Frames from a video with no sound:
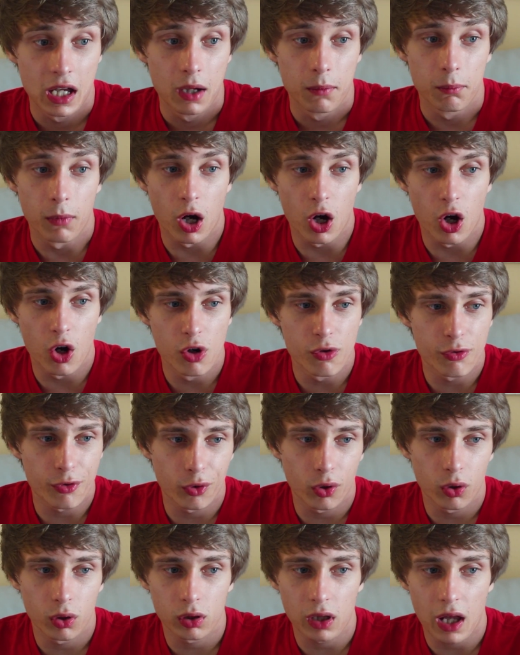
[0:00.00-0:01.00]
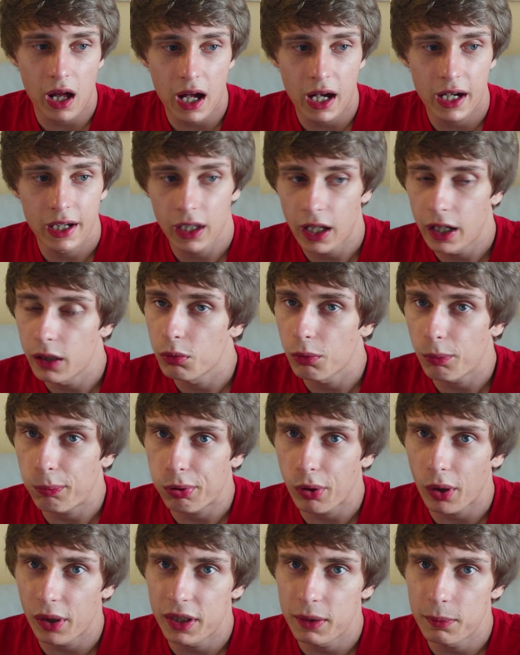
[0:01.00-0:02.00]
My overall highlight would
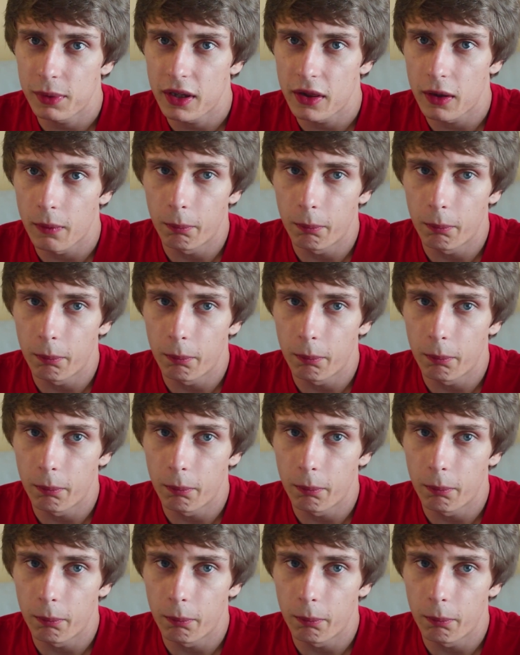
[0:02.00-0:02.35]
probably be the